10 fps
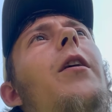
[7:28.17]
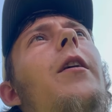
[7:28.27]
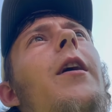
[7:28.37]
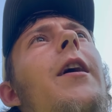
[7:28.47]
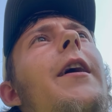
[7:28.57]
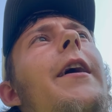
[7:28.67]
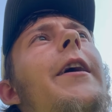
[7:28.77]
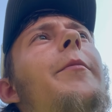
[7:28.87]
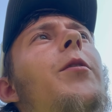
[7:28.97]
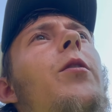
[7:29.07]

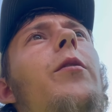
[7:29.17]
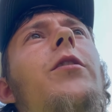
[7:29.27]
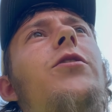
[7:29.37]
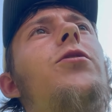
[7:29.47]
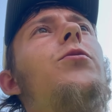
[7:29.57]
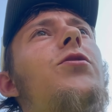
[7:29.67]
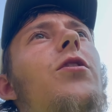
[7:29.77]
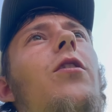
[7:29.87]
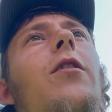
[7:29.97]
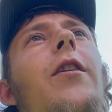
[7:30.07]
am going to
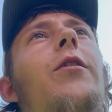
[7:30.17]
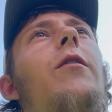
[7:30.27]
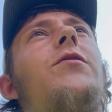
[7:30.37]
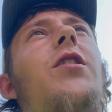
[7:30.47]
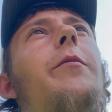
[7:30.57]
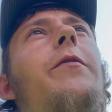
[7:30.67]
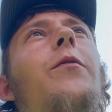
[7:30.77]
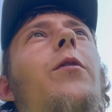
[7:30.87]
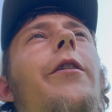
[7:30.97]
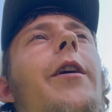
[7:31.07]
start, I know I've said it
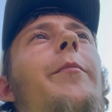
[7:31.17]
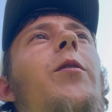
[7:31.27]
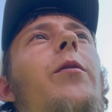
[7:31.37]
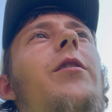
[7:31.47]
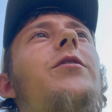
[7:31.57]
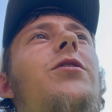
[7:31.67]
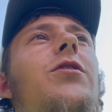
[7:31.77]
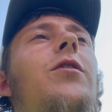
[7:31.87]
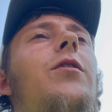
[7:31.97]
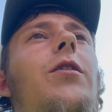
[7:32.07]
before, I am going to
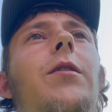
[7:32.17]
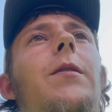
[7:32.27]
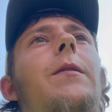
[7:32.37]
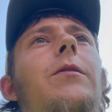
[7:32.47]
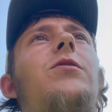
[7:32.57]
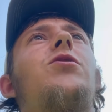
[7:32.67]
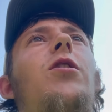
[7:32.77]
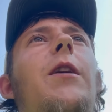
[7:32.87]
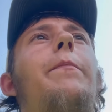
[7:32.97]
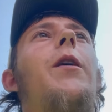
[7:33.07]
start
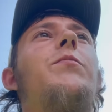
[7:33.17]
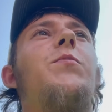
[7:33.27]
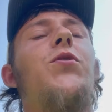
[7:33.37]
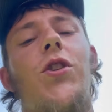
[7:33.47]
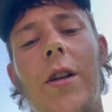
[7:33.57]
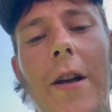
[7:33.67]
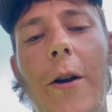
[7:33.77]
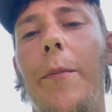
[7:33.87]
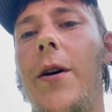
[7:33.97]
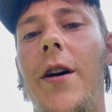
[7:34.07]
trying to pump some shit
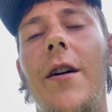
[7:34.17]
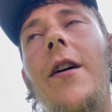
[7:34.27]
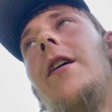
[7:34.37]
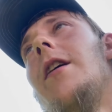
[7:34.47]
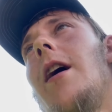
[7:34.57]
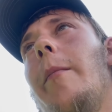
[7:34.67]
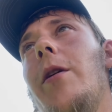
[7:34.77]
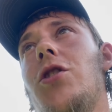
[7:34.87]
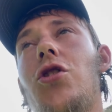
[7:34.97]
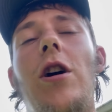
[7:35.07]
out, but I'm
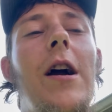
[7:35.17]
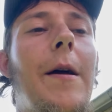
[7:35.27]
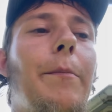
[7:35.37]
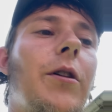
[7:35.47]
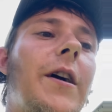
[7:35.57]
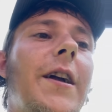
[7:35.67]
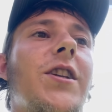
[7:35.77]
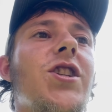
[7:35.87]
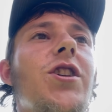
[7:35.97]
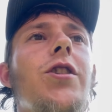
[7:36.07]
going to try and put an
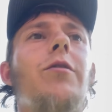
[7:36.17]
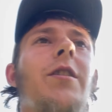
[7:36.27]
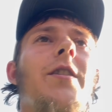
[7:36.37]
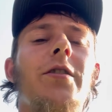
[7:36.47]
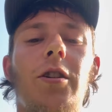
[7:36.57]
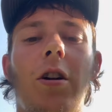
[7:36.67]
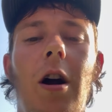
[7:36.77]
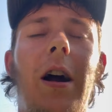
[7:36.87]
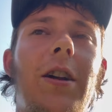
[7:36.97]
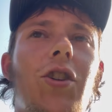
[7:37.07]
AC unit in the
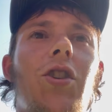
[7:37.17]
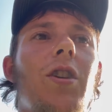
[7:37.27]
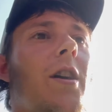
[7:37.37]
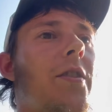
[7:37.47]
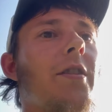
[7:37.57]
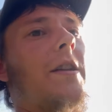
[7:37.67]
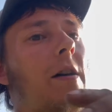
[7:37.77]
garage. I think that